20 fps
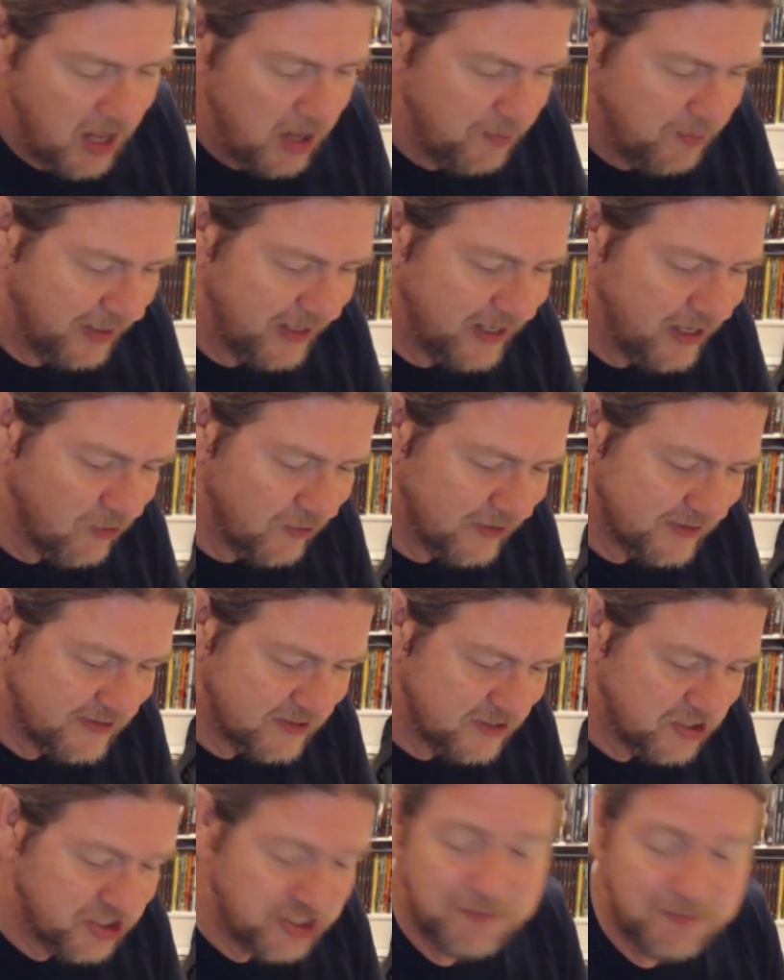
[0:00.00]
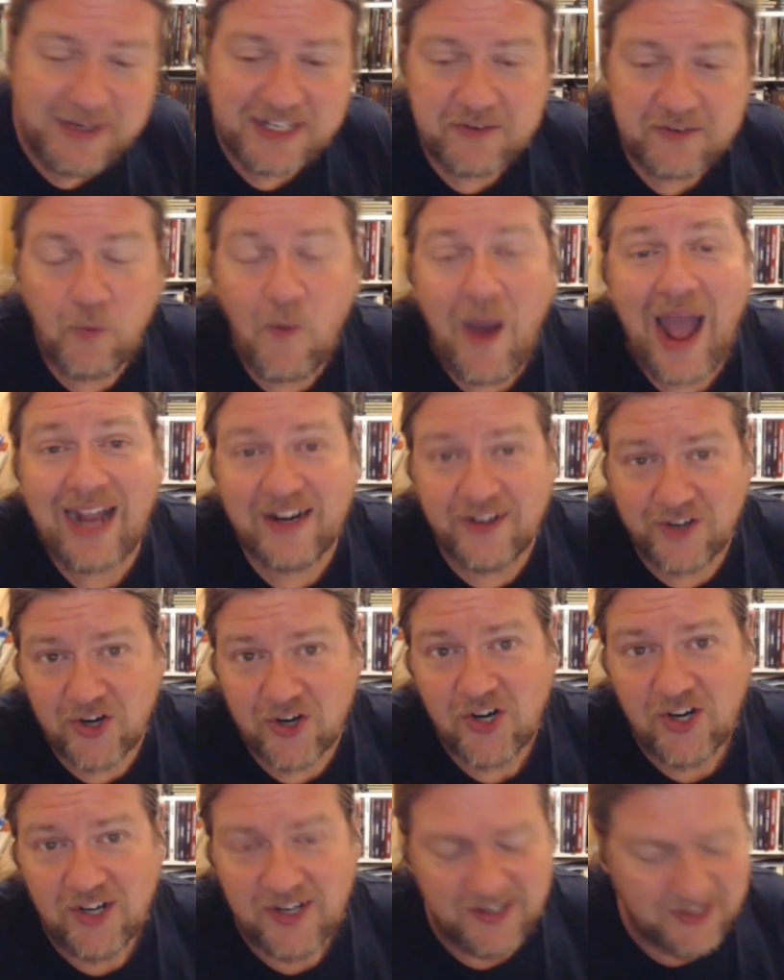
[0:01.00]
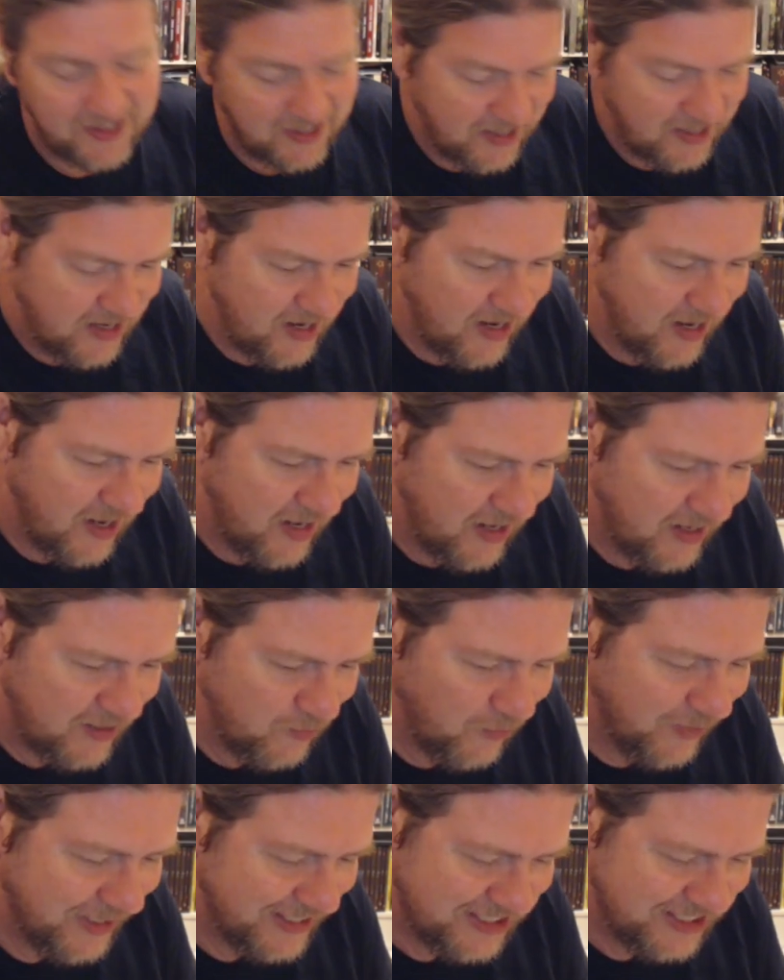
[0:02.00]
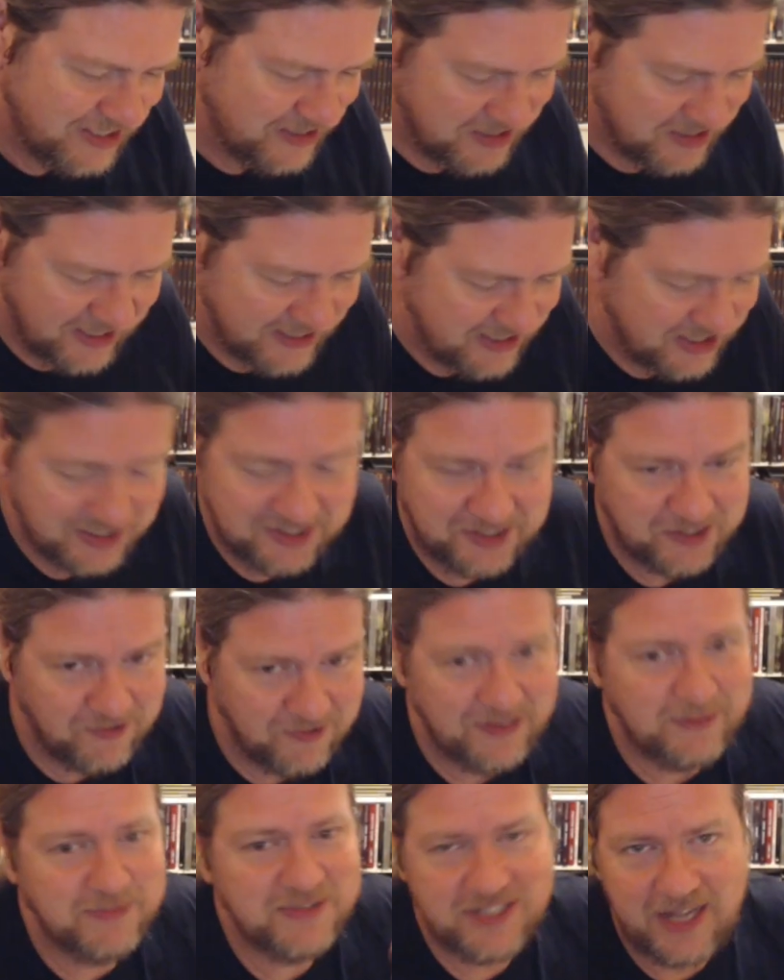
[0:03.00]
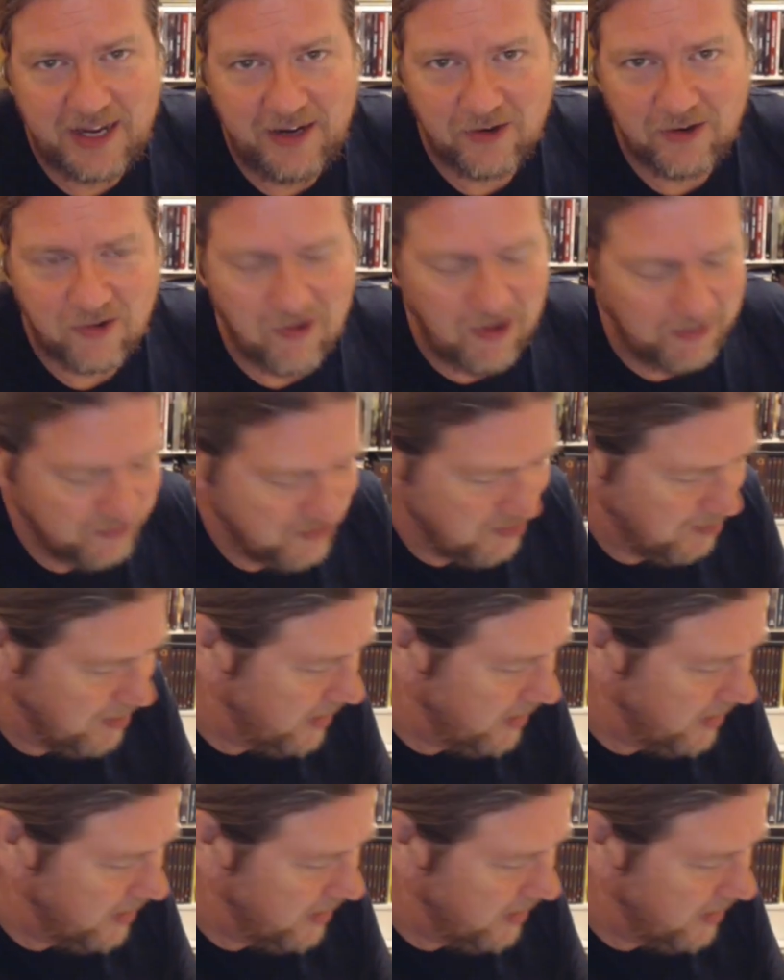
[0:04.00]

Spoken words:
But here it's Schmidt Wagner, which it just screams Seder Krupp to me.